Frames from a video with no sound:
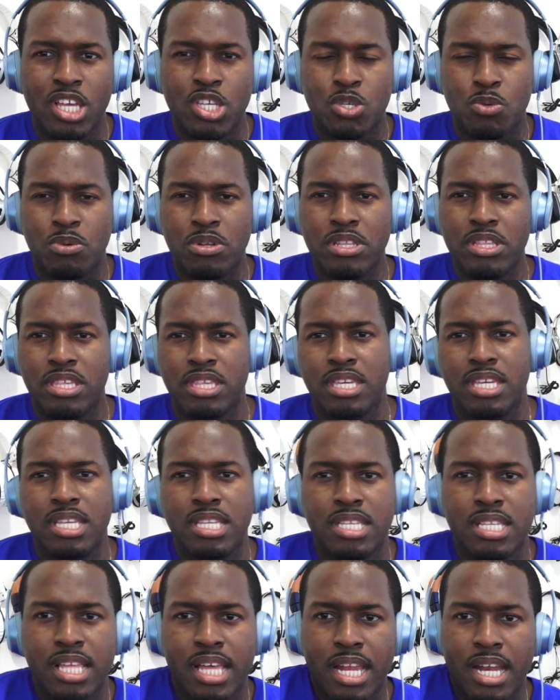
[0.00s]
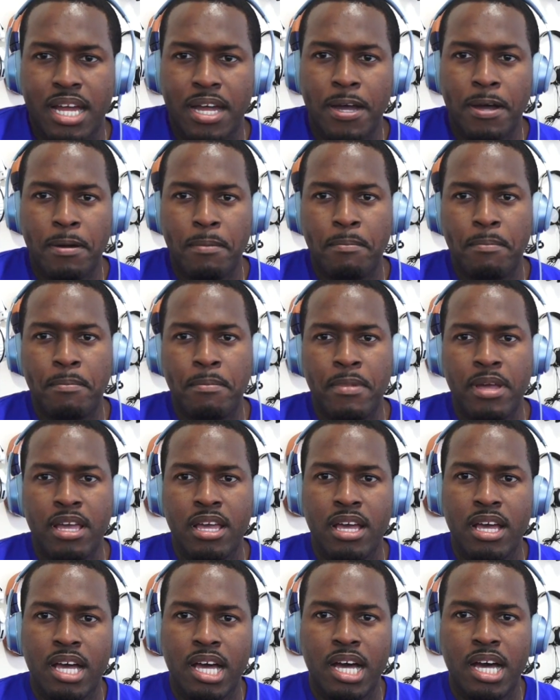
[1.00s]
So one of the things that um,
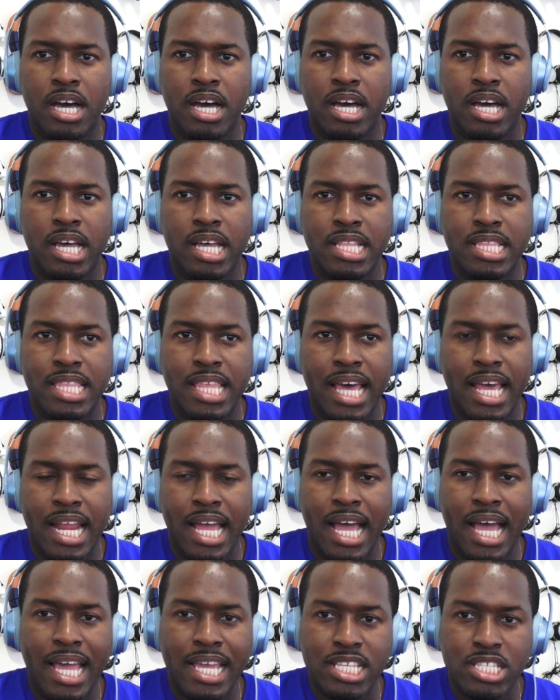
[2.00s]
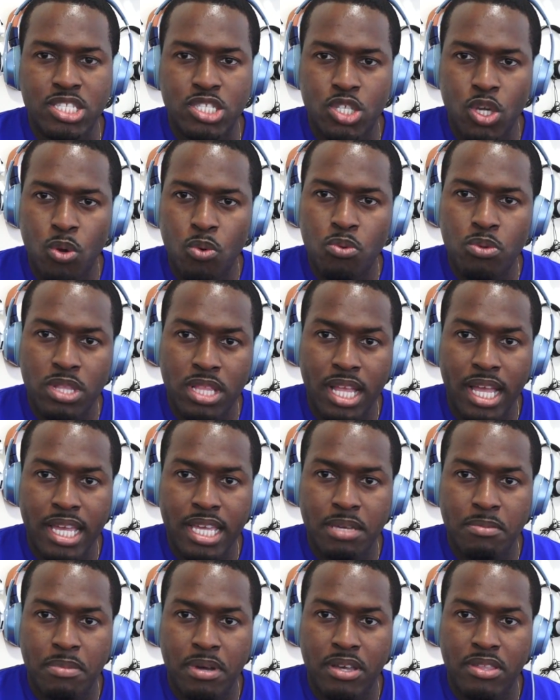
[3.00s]
uh, that I don't
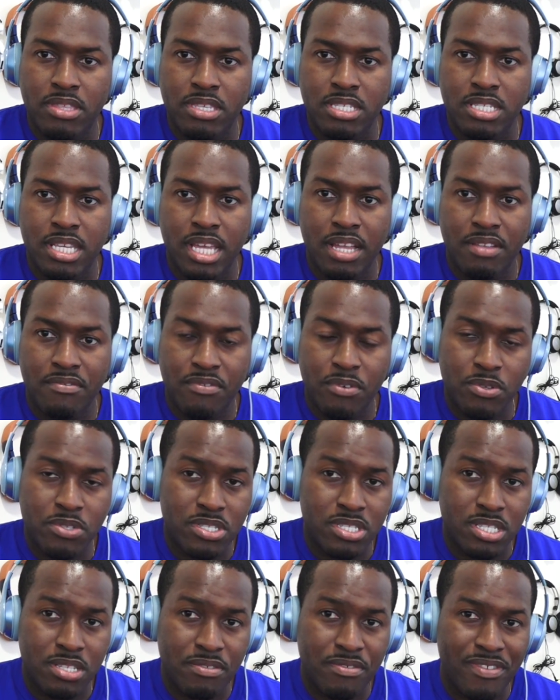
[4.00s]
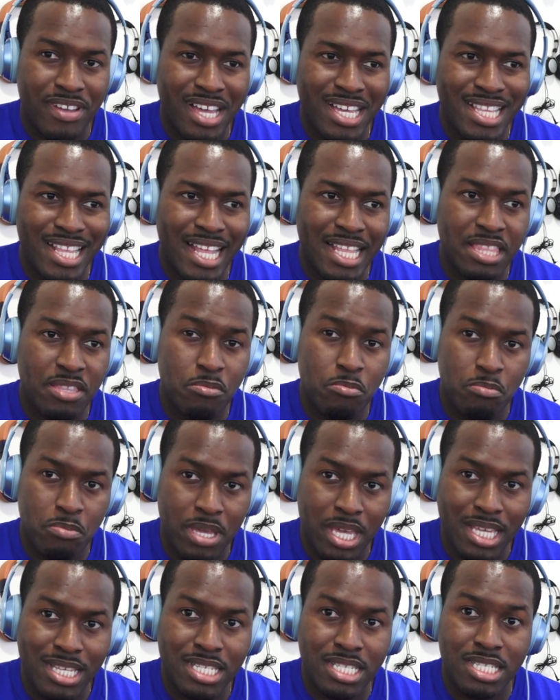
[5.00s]
like about these headphones is the fact that the
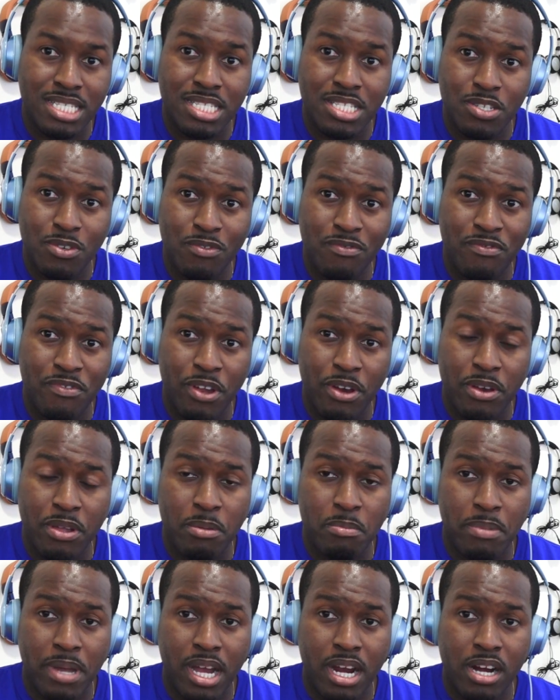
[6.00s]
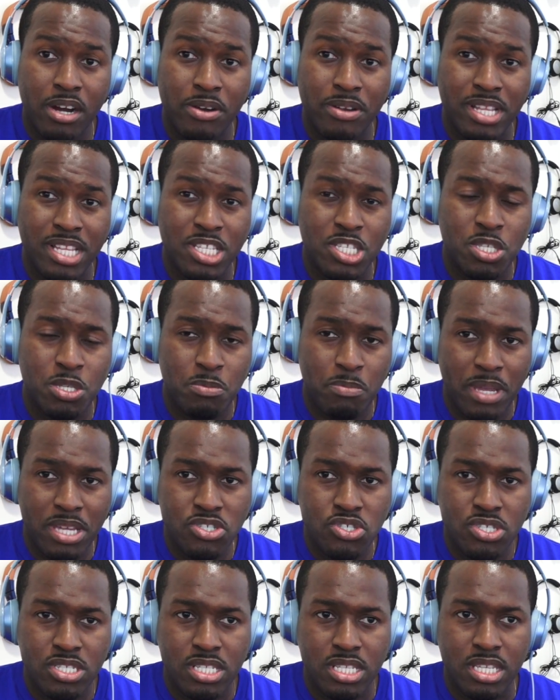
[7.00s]
bass is still very empowering,
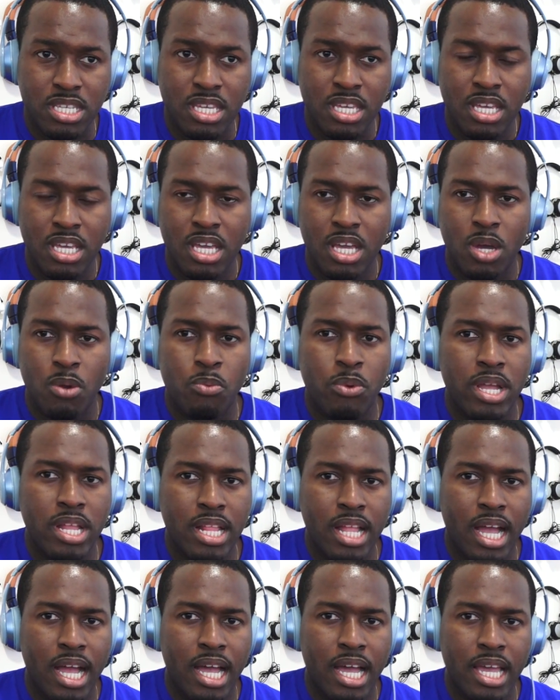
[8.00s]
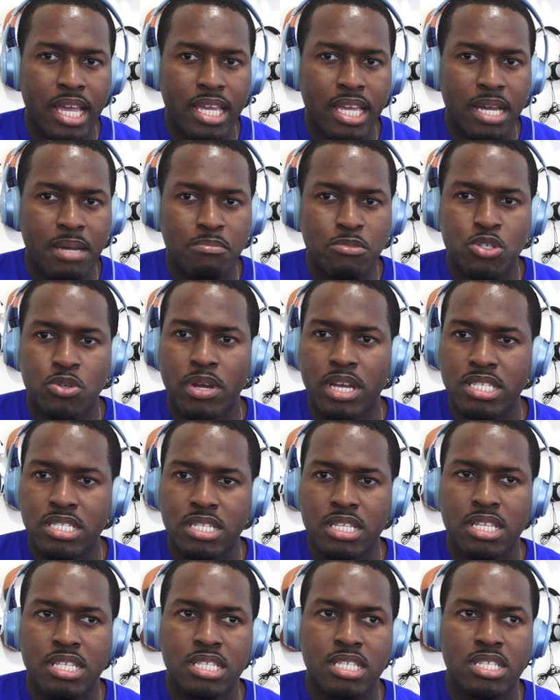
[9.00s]
especially when I am trying
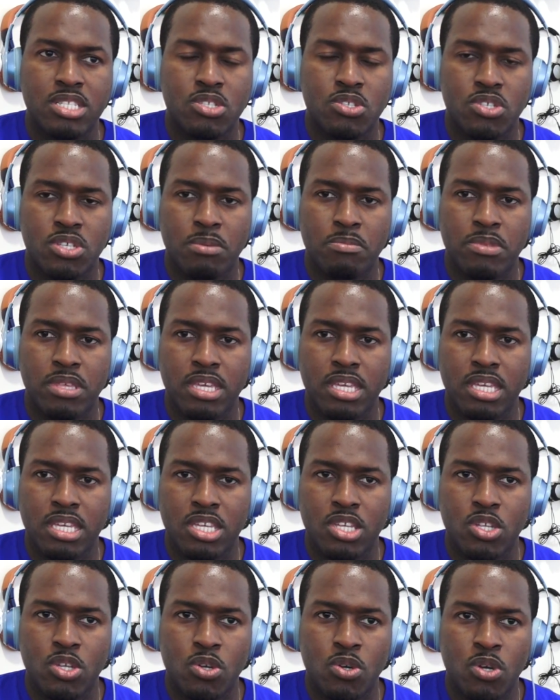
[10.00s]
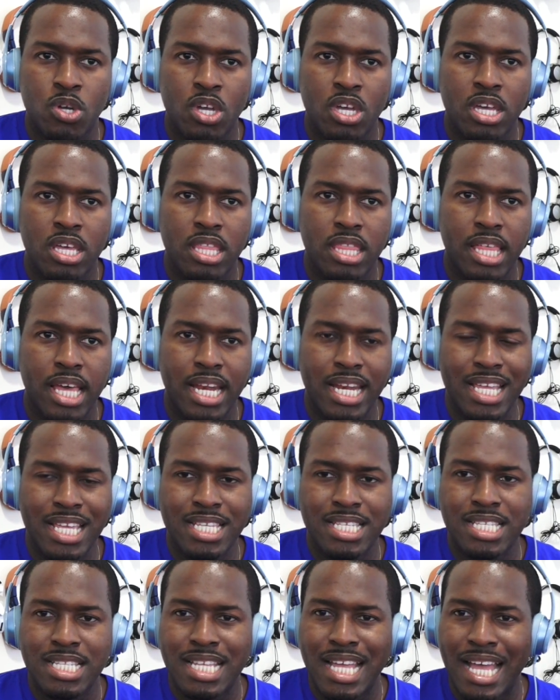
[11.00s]
to listen to something, you know, that
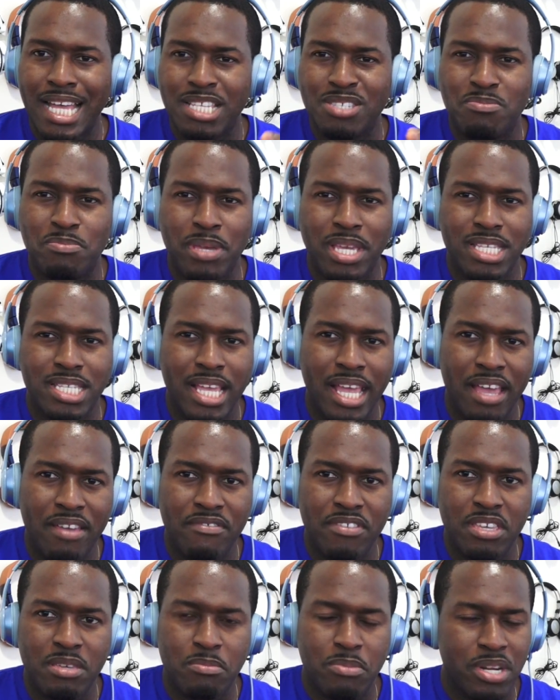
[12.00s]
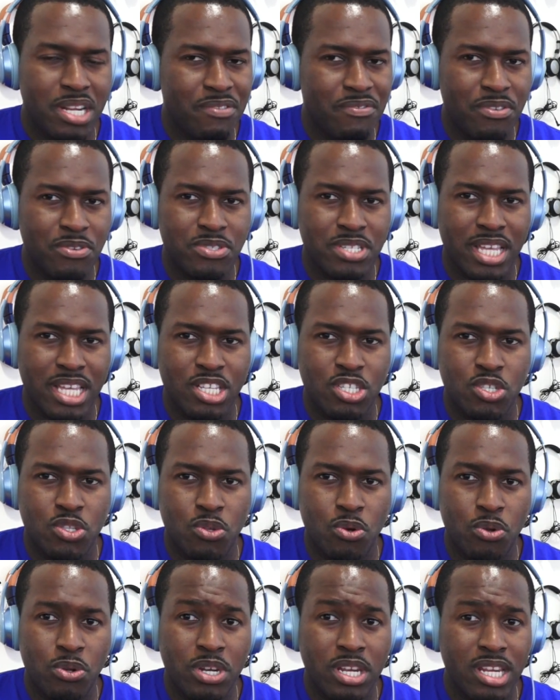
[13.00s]
isn't as bass heavy, but it feels like it's
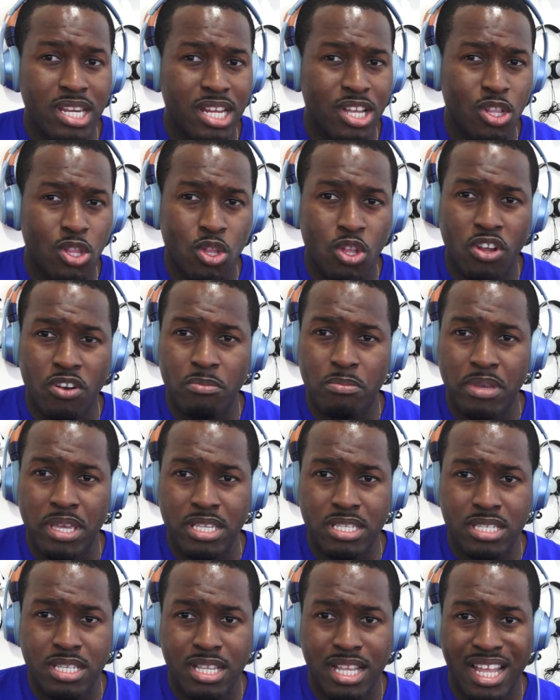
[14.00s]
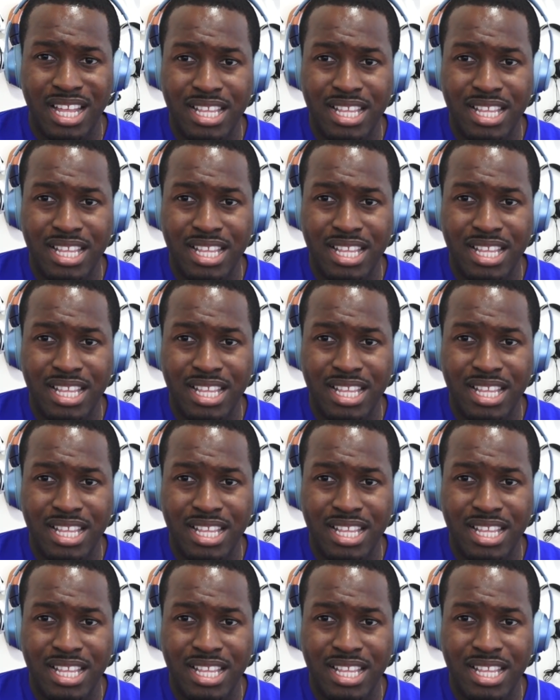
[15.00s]
throwing a lot of bass in.